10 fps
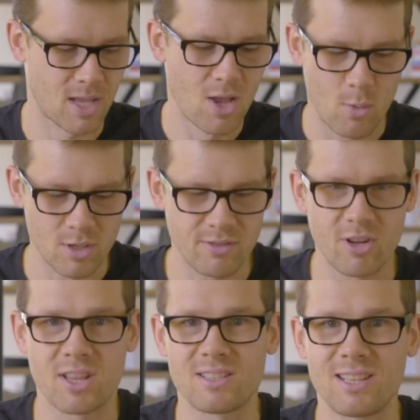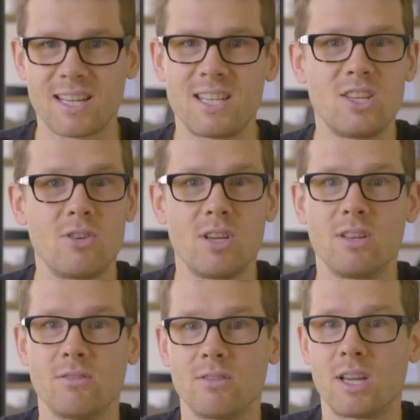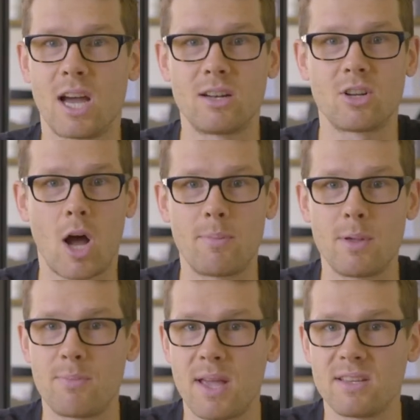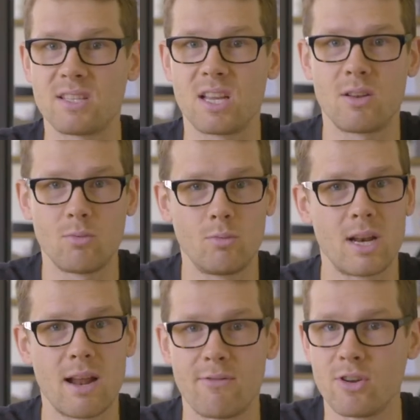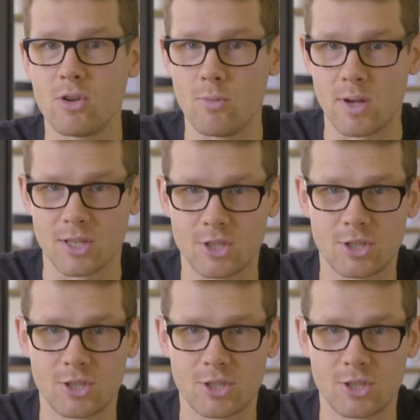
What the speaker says: Once you've got that selected, you can cut, copy, paste it, whatever you wish.